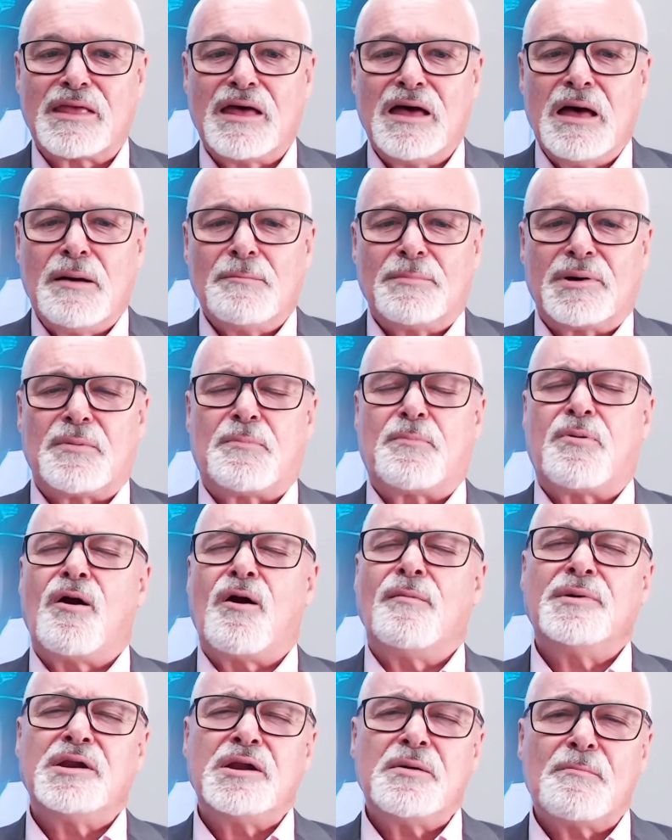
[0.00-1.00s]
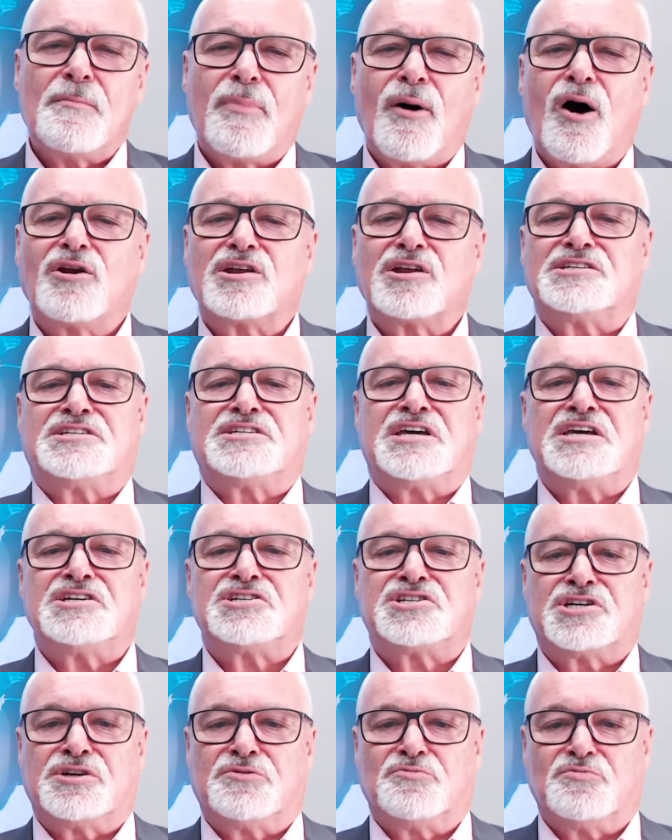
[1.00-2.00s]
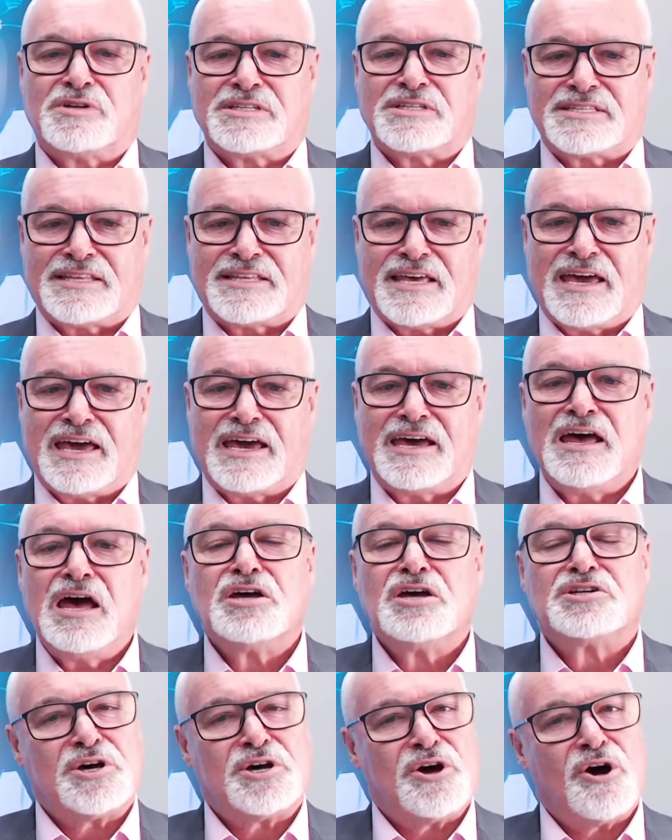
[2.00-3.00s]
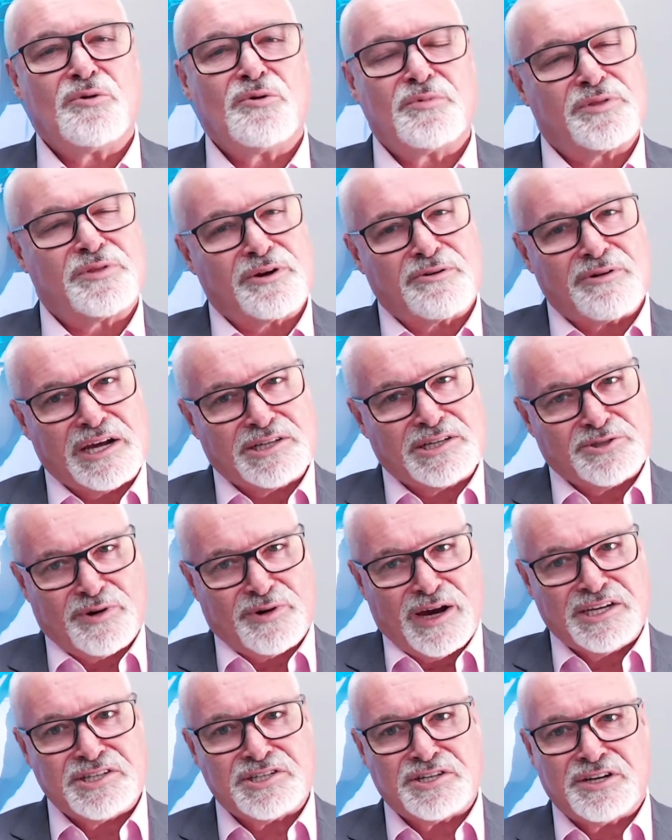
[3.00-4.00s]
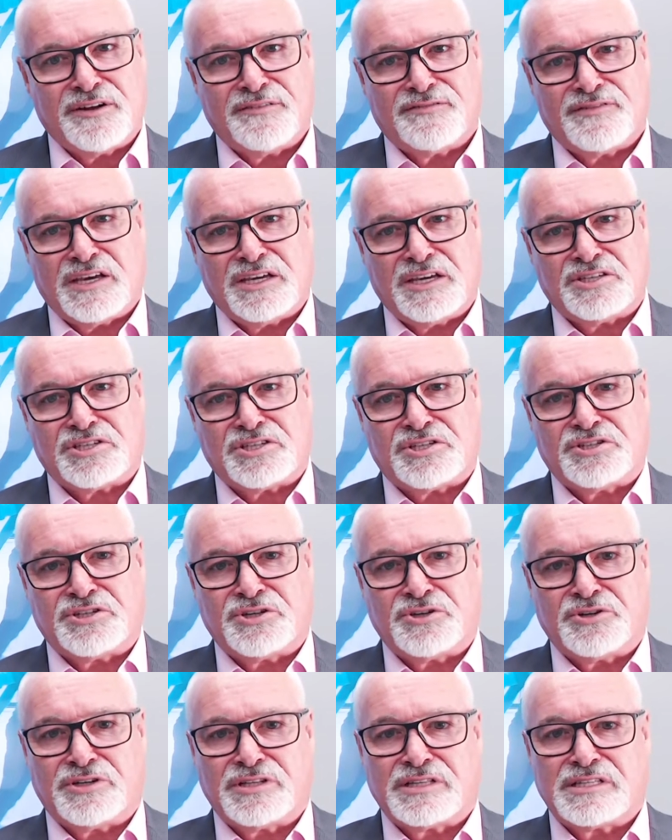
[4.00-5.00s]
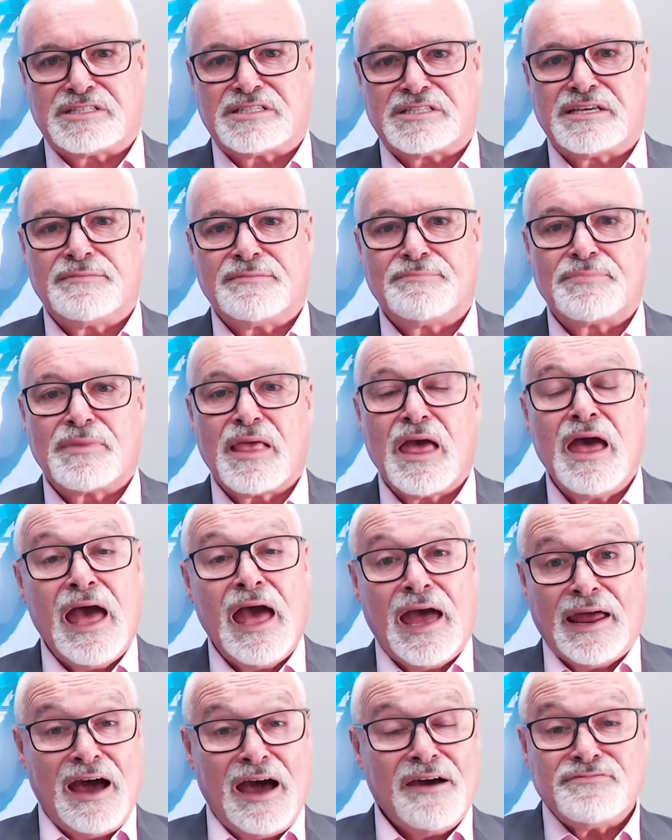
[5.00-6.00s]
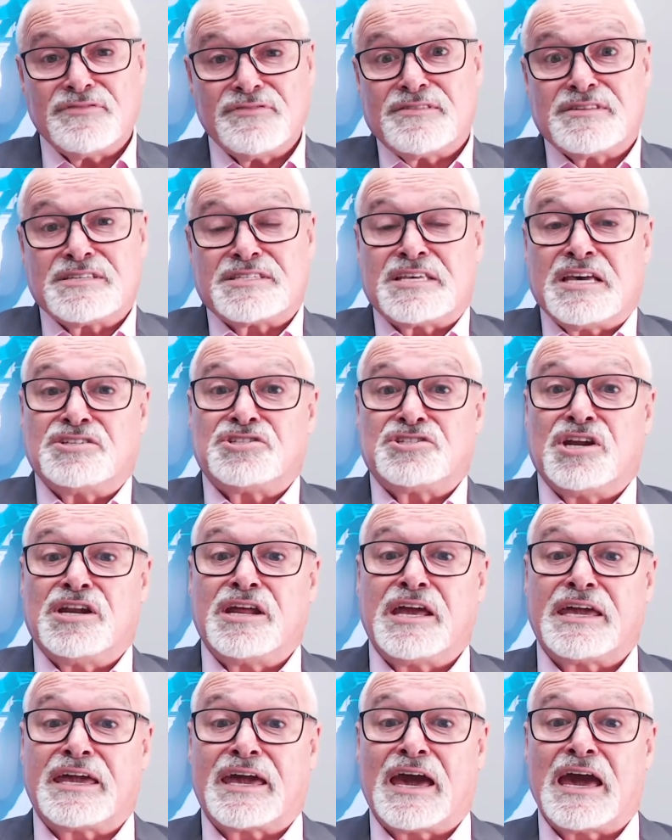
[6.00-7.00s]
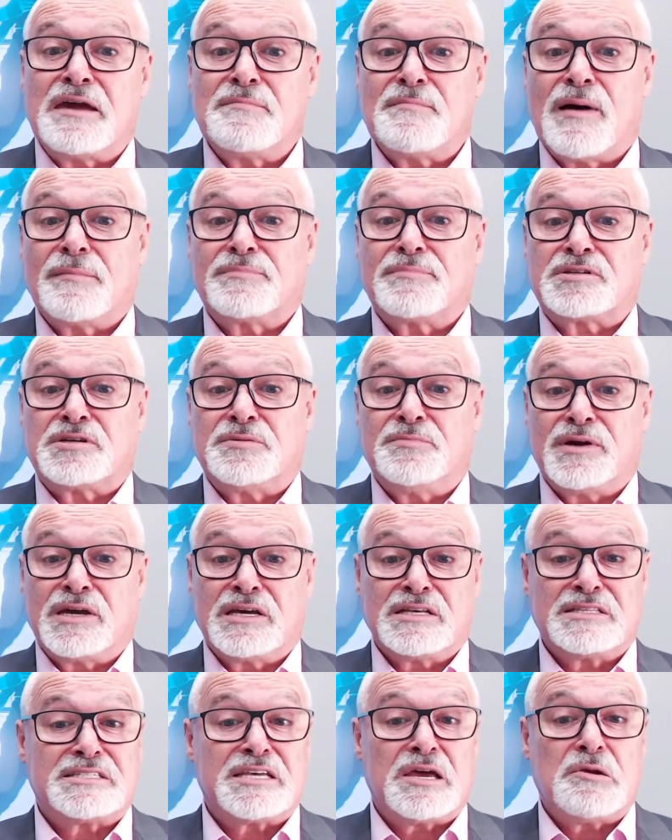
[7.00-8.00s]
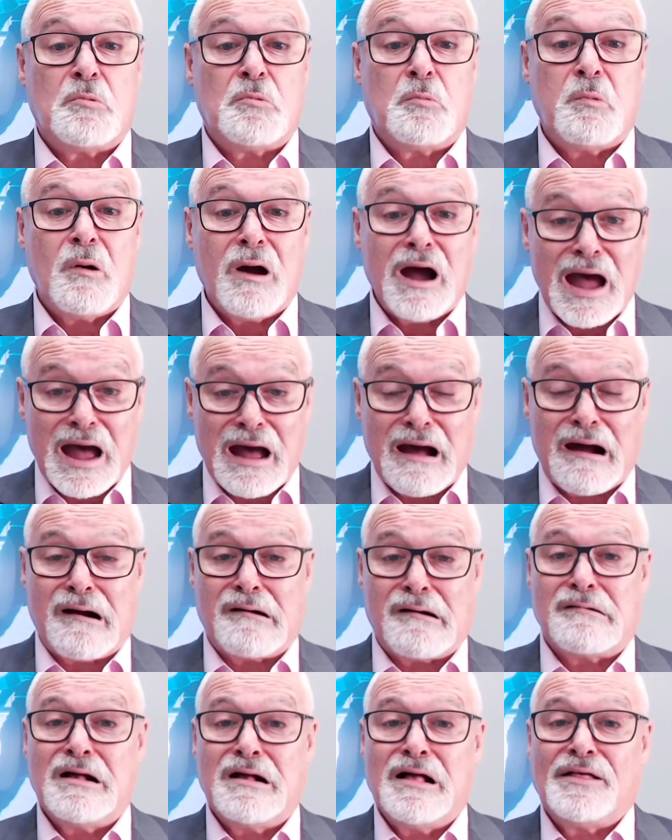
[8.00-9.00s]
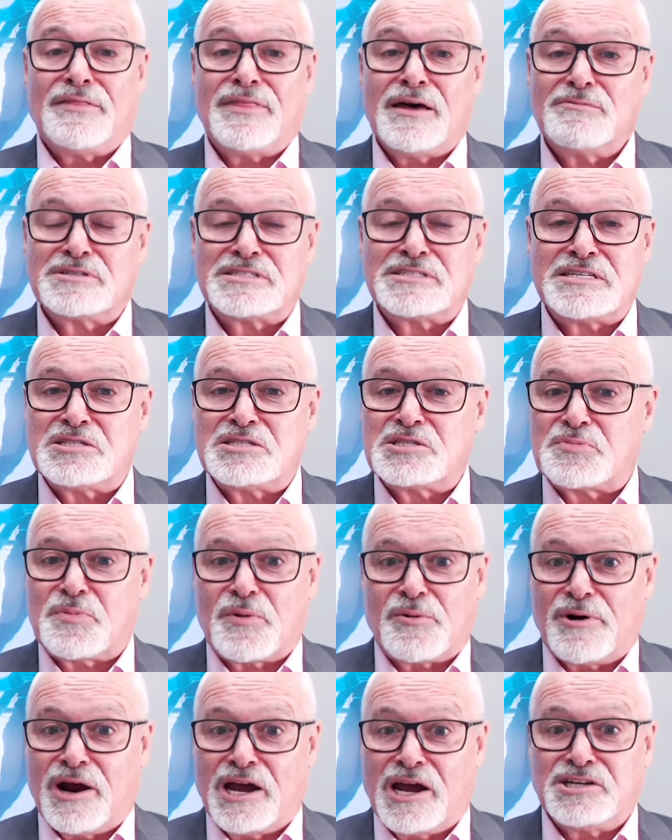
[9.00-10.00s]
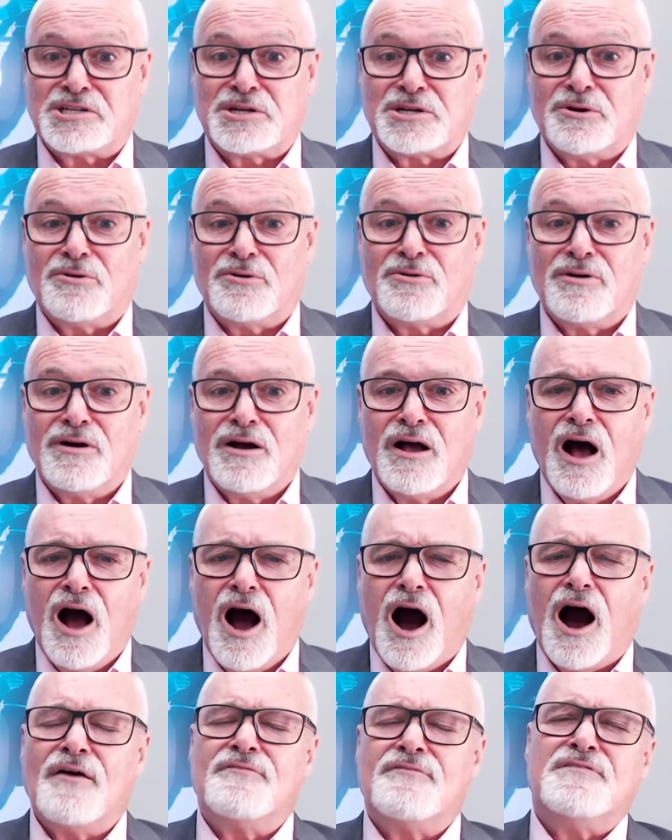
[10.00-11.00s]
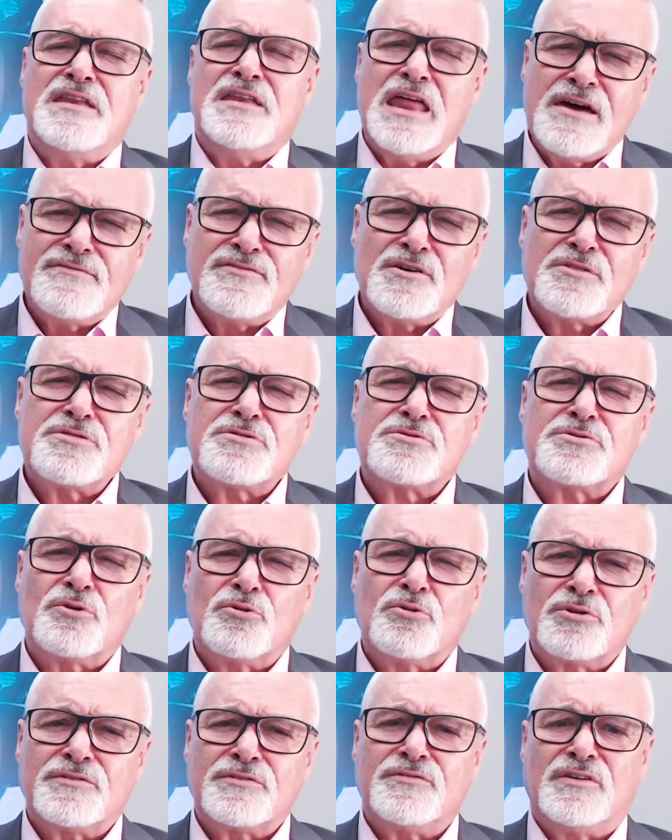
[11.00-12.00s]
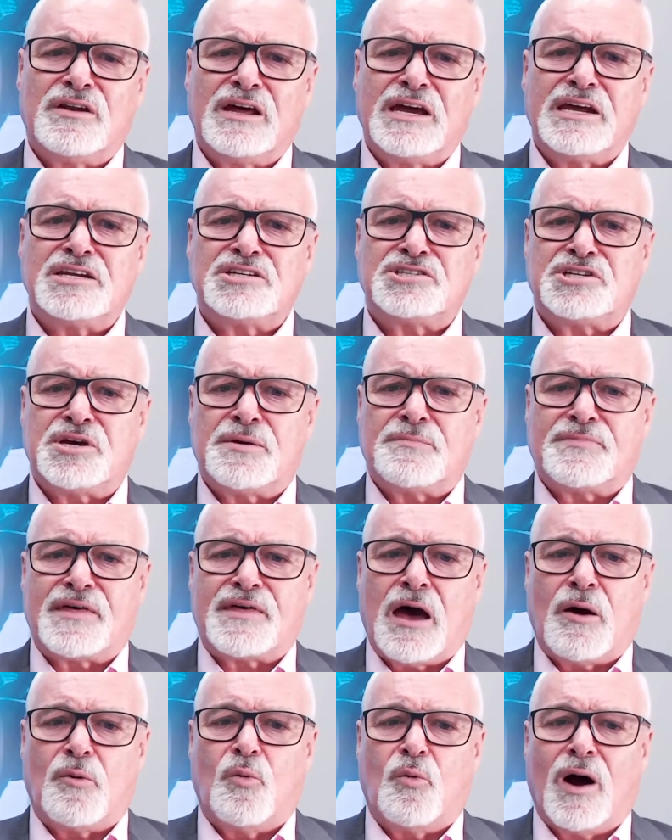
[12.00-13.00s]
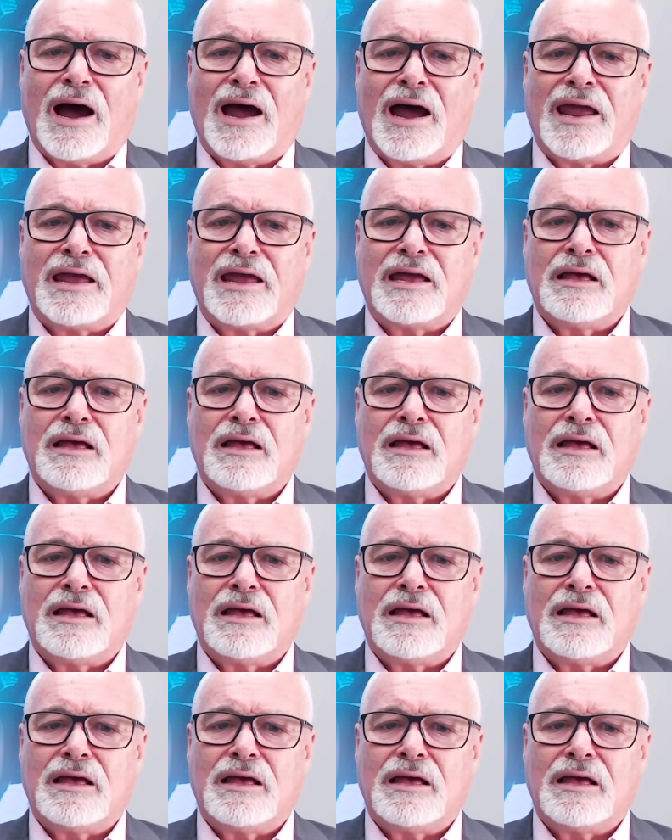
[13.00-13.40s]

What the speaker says: But a prominent politician was there to help with the graduation of these students. And after the session, he came up to me and said, "Wow, that was inspirational. I've never thought of leadership that way.